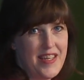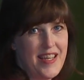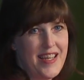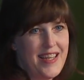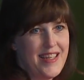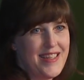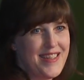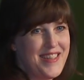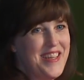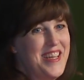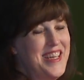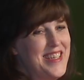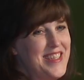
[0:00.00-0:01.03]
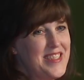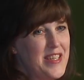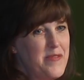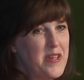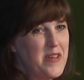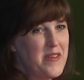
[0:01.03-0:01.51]
and
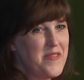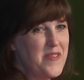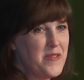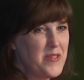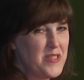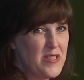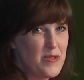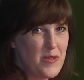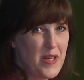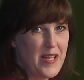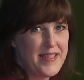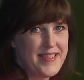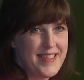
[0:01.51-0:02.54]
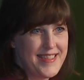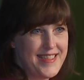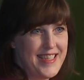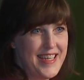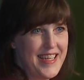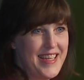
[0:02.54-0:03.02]
some of their horses were lost at
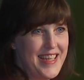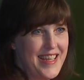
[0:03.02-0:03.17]
sea,